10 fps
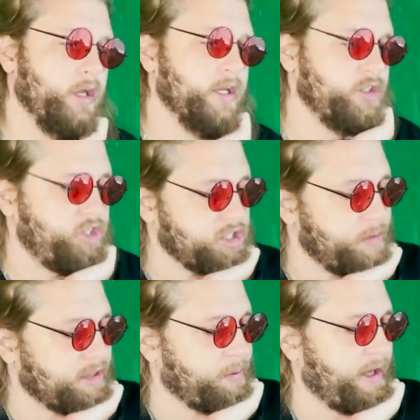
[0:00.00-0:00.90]
Just
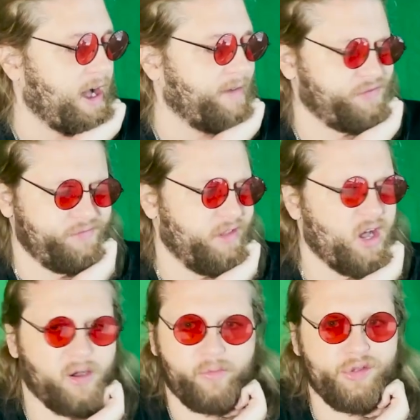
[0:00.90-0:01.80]
make the playoffs?
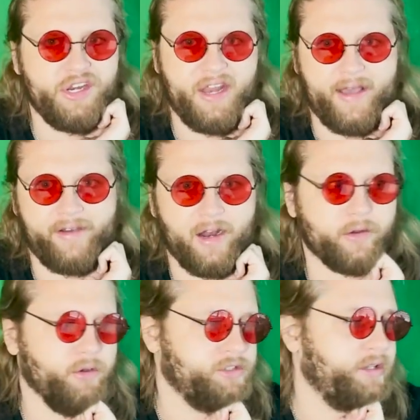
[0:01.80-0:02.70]
No, we need to have higher
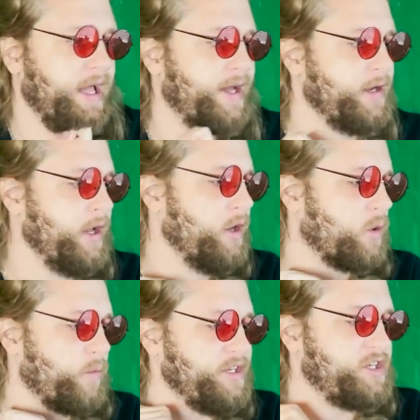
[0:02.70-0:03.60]
goals than that.
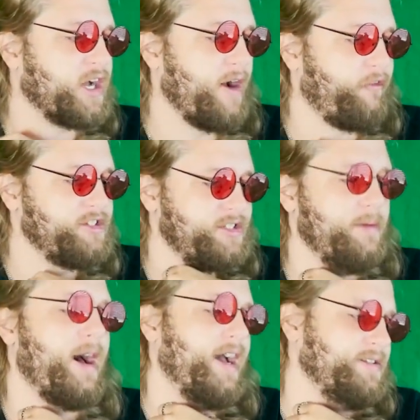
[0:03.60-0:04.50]
Reach the conference
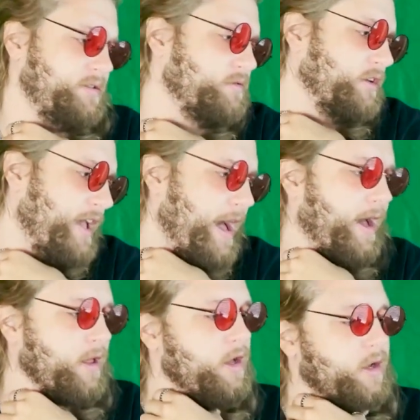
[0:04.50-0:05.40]
semis?
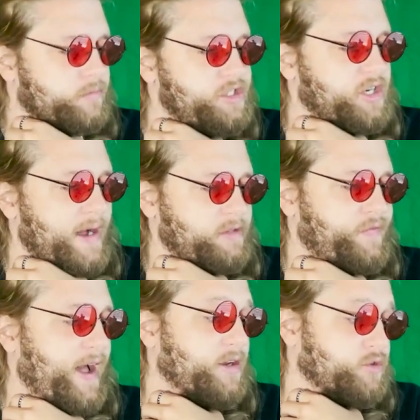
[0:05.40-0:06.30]
Yeah. Reach the conference
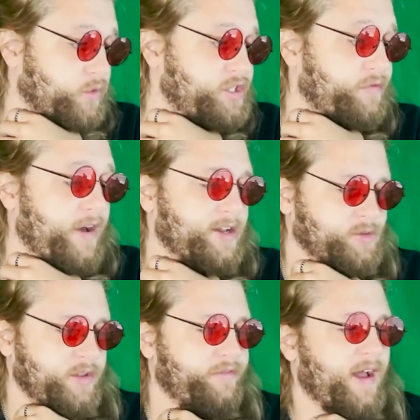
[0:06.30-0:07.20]
finals, reach the finals,
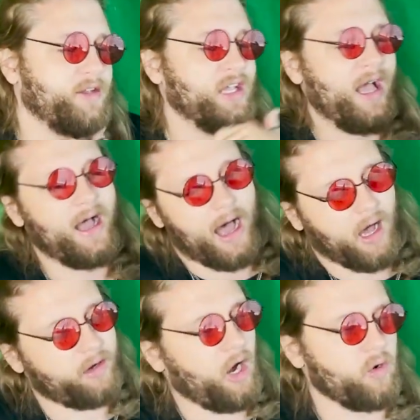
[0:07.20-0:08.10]
win the finals.
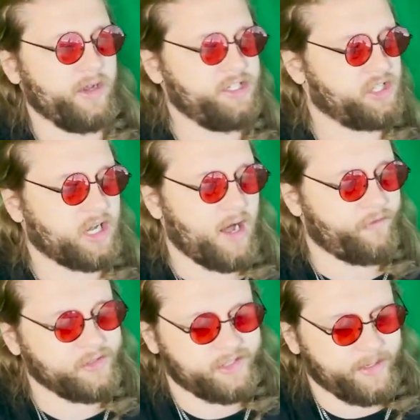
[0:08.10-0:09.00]
I'll go reach the
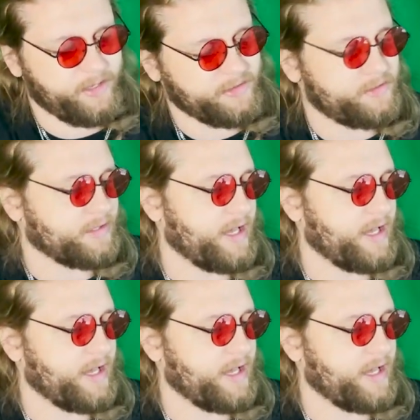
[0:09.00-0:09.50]
conference semis.